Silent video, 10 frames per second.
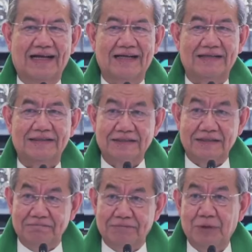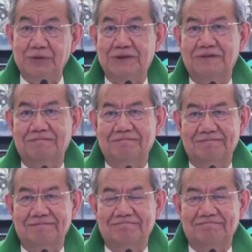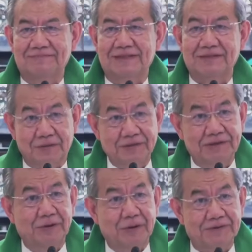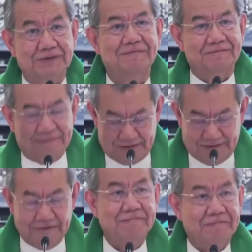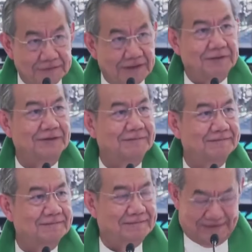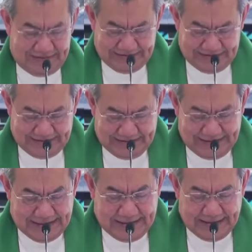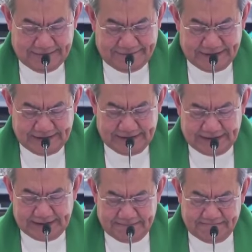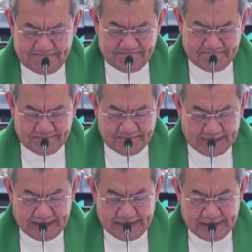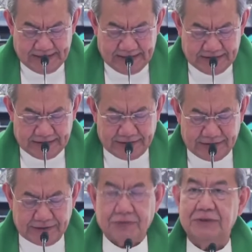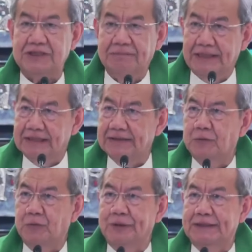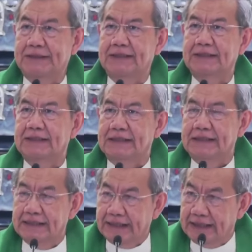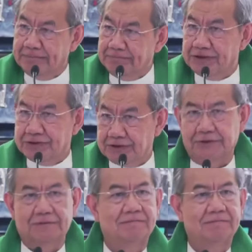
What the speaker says: Let's not boast. Let's only boast for the Lord. And finally, Jesus was a man with a mission.